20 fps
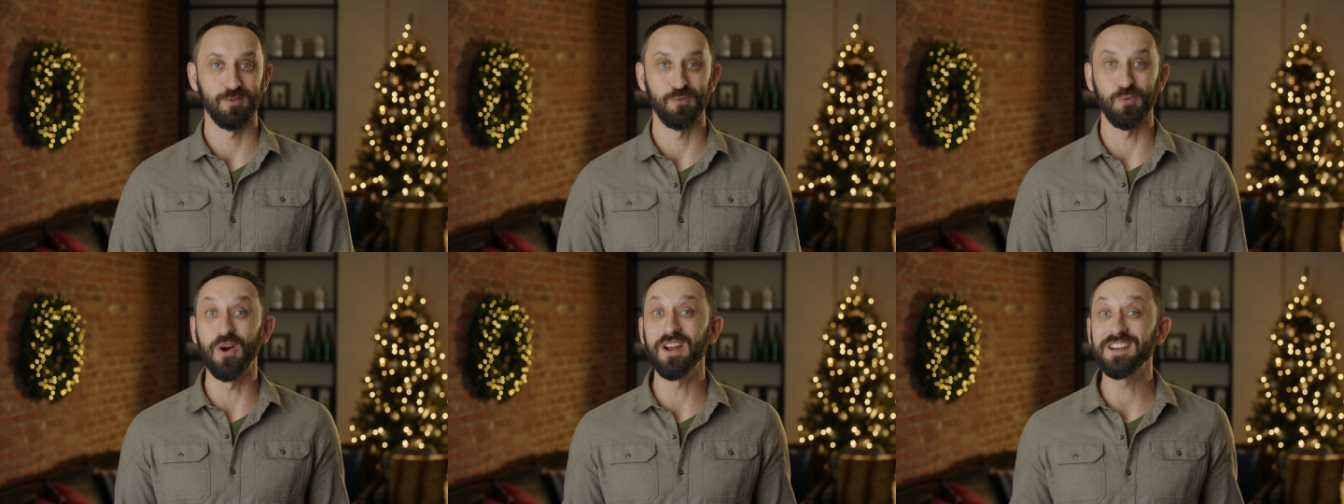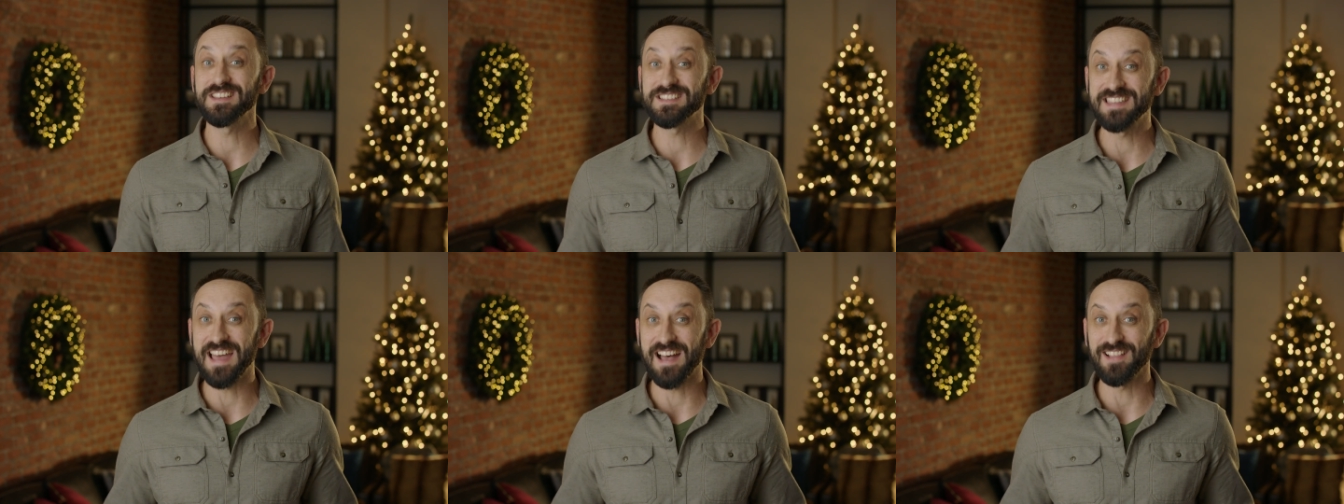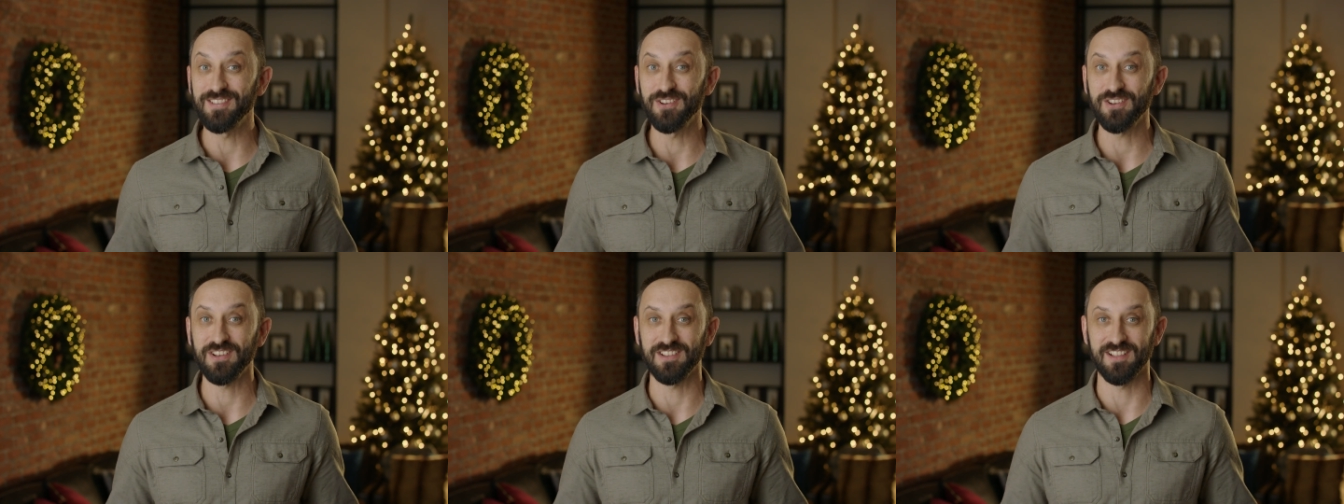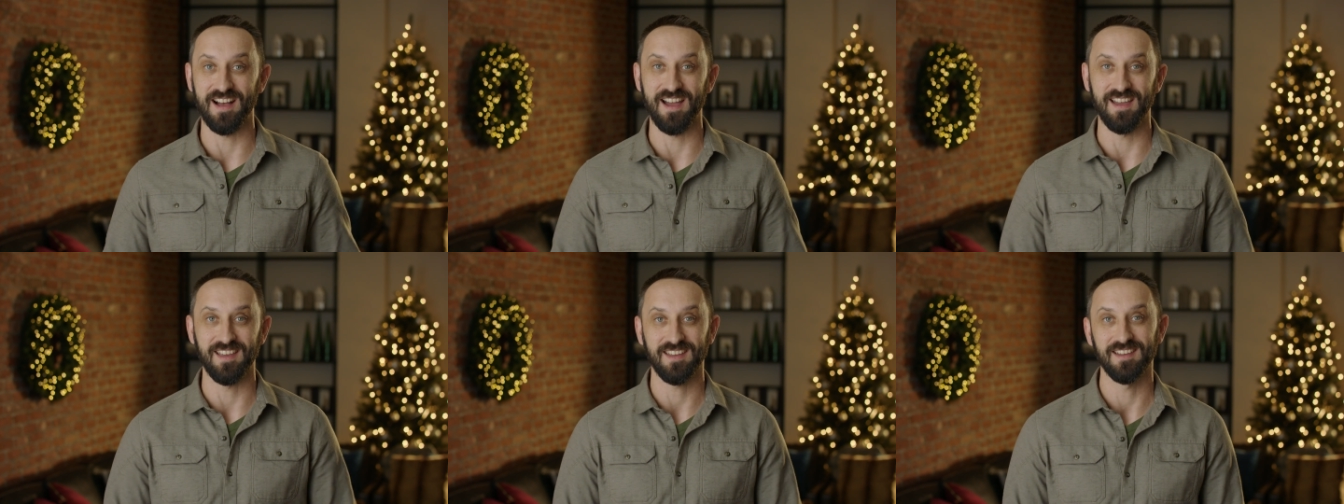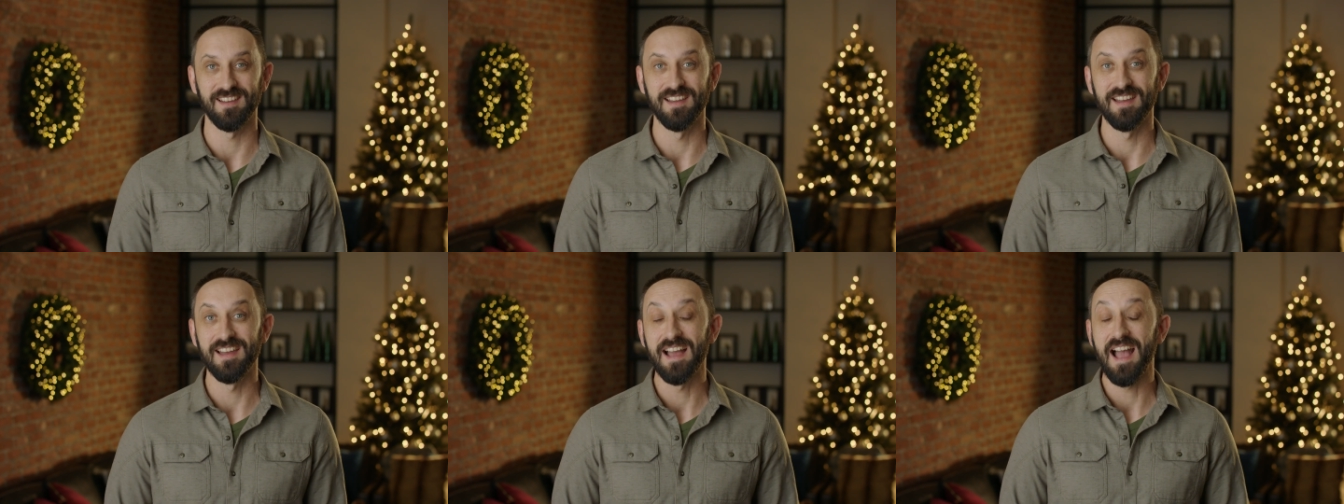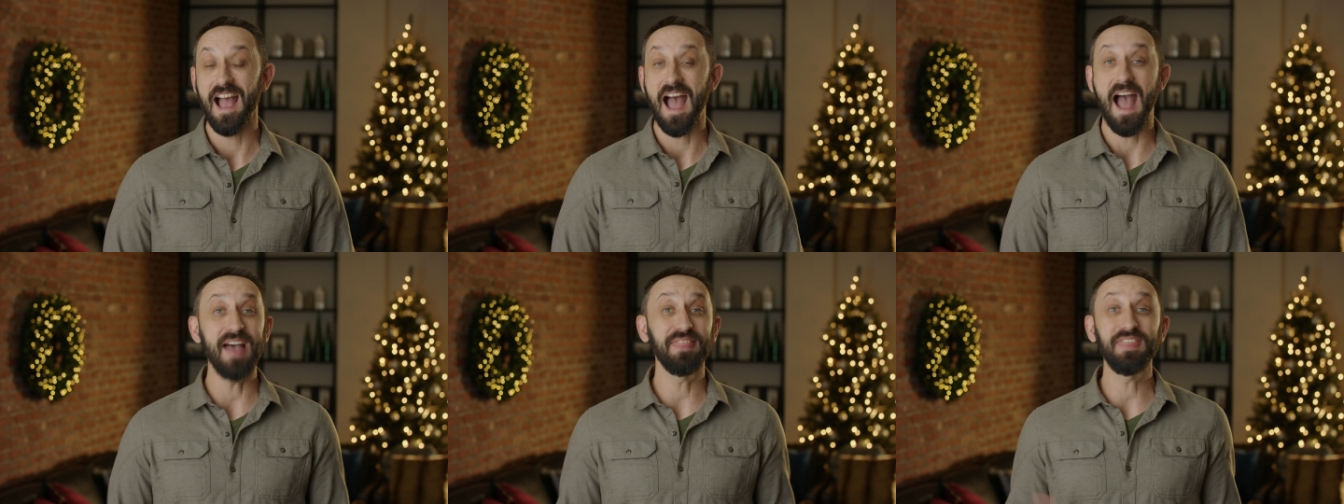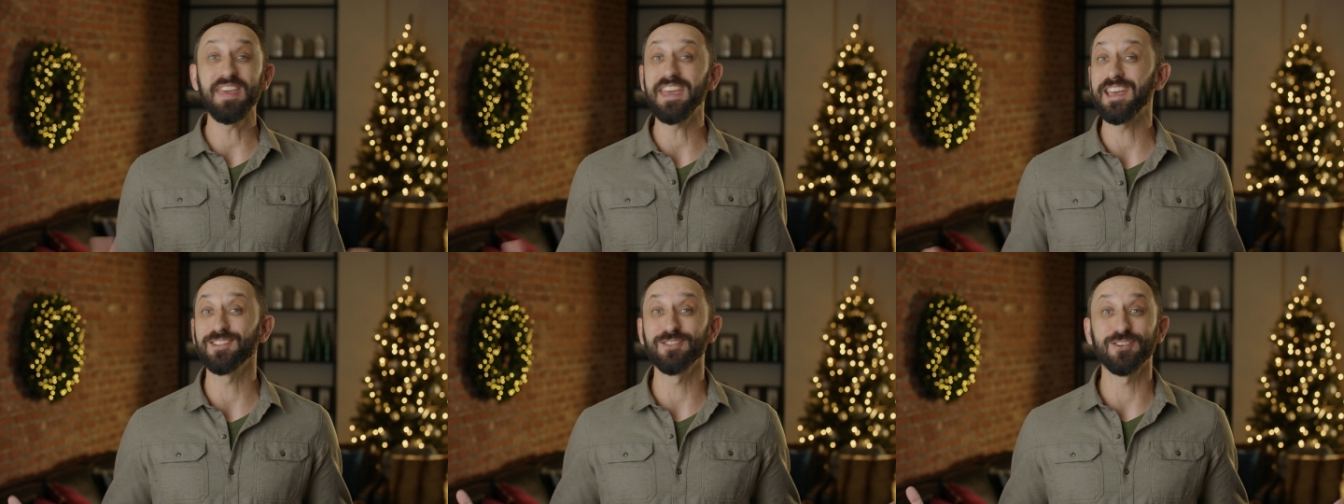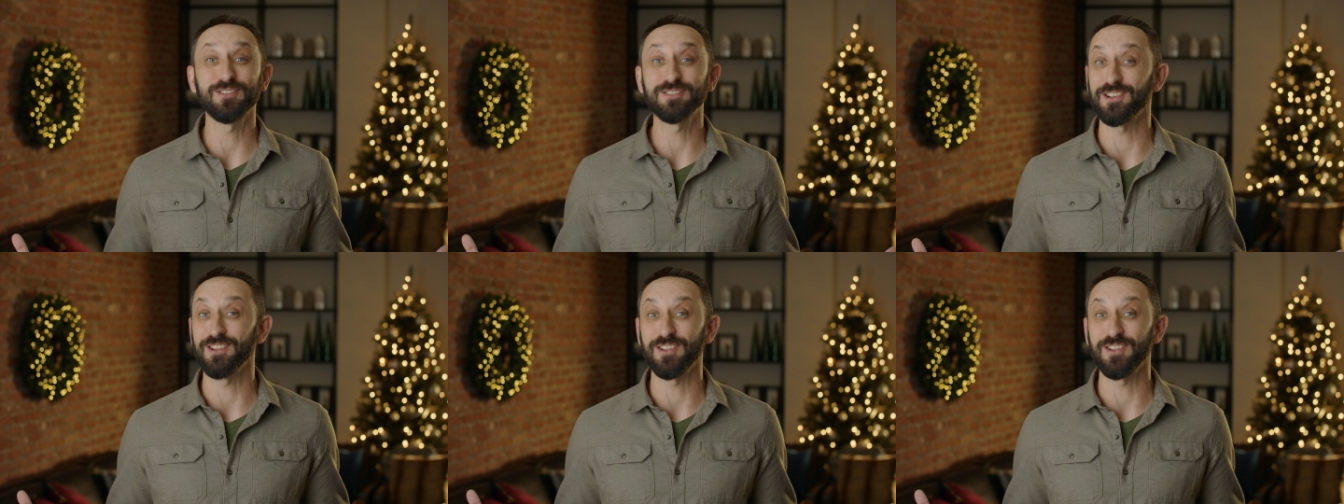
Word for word: What does that look like? I think it looks